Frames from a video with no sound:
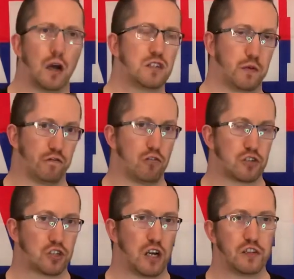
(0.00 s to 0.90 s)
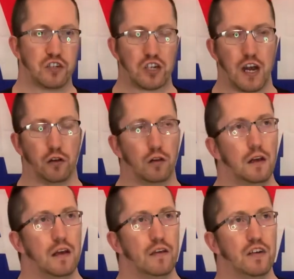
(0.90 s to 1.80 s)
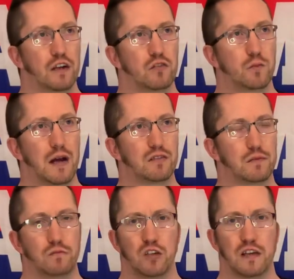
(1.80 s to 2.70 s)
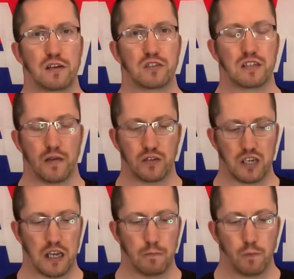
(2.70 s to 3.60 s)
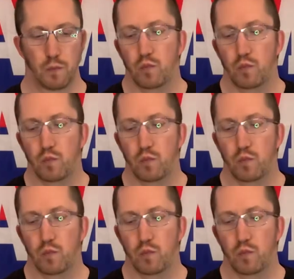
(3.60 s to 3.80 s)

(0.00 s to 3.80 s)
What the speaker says: it was before I started the channel. That was back 2017.